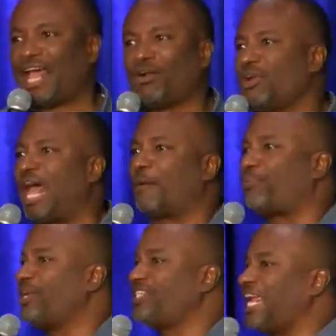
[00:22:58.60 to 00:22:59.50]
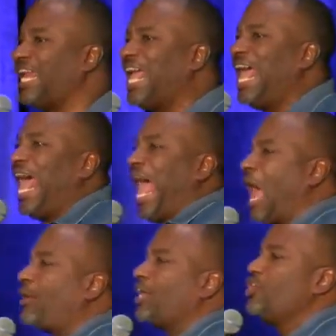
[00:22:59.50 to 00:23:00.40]
I don't know how to preach that.
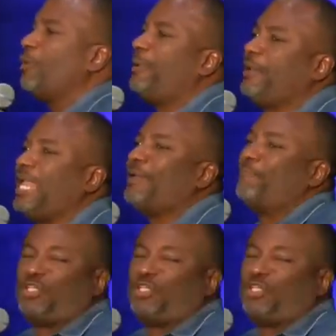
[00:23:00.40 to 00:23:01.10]
How can you be in